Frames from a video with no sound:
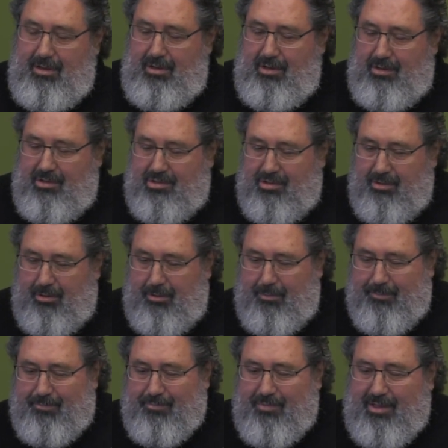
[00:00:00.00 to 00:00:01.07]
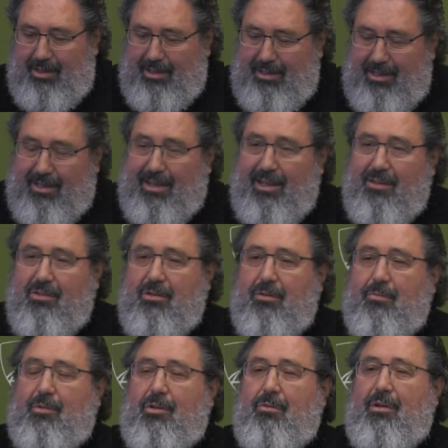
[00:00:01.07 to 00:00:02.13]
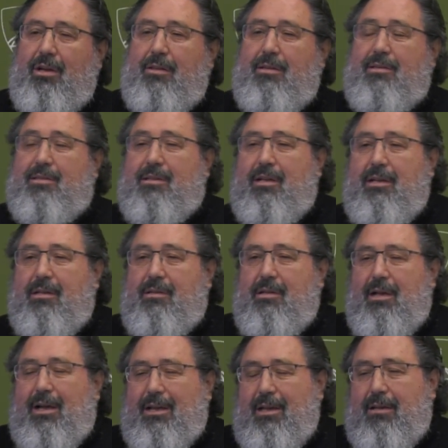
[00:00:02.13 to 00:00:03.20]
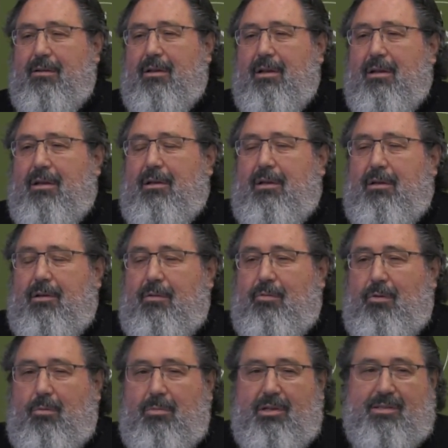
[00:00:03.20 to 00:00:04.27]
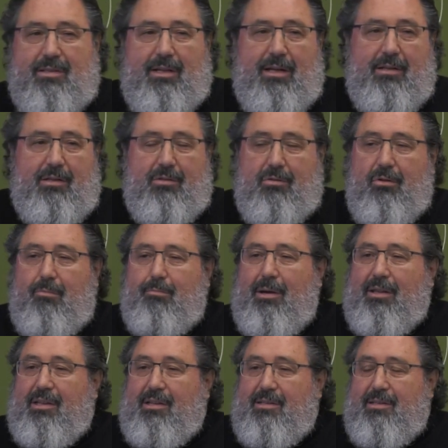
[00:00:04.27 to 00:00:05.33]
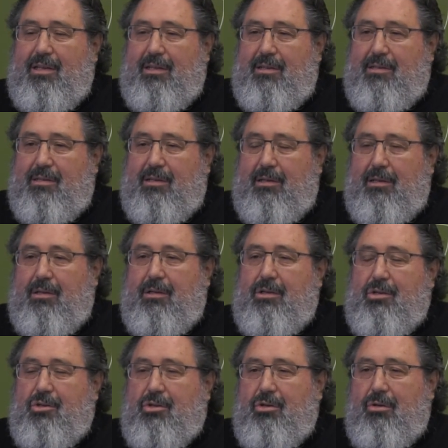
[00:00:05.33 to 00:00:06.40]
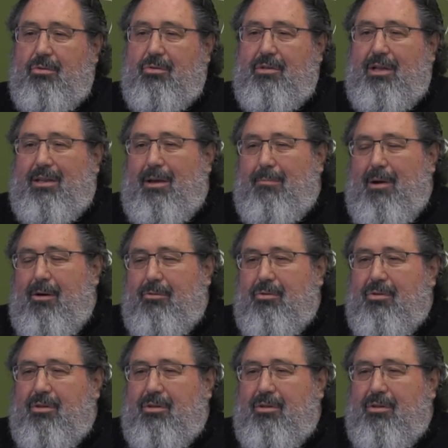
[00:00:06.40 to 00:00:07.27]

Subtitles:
So in the case of the United States, again, from studies done by the CDC, it shows that about